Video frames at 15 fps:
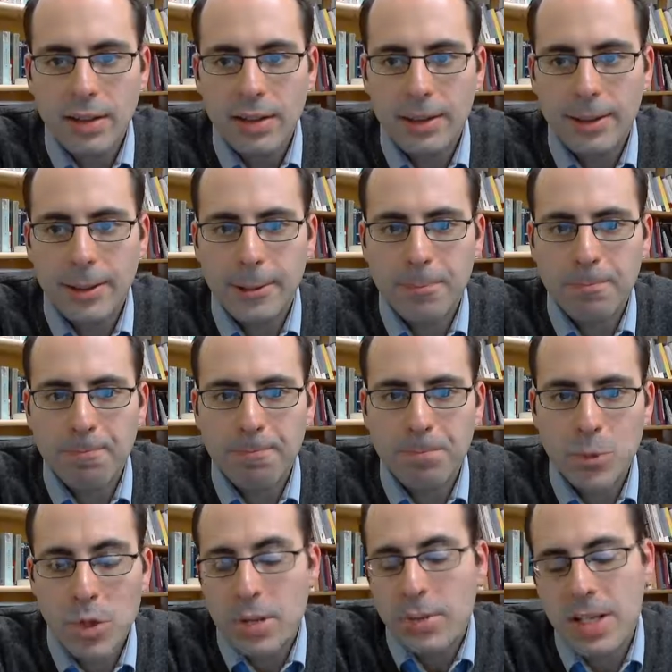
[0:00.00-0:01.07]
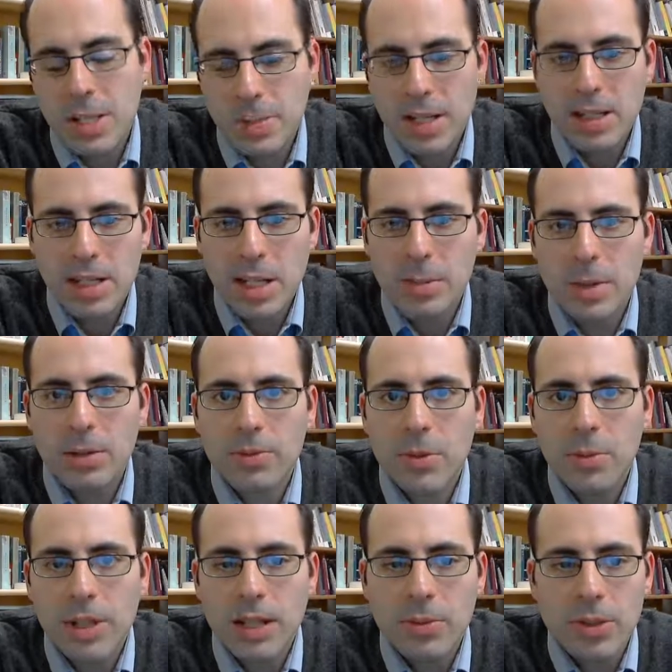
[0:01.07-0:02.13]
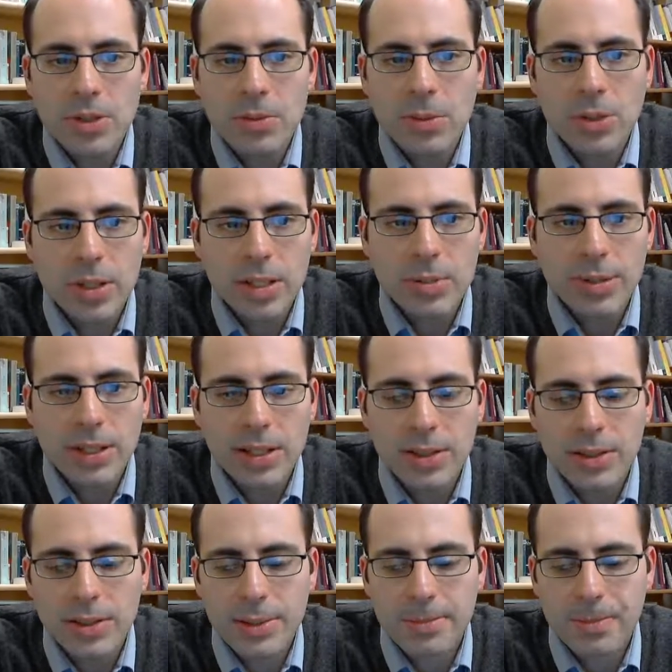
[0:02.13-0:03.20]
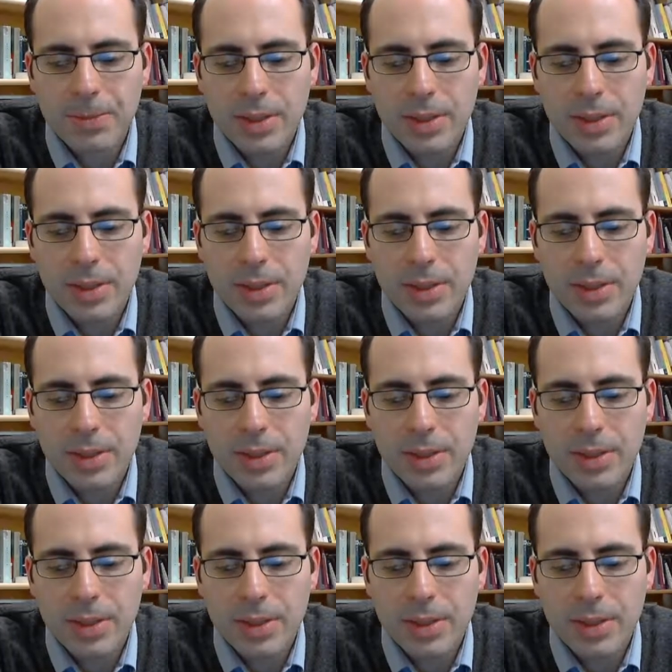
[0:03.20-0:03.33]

So anyway, expect an email from me with some more explanations.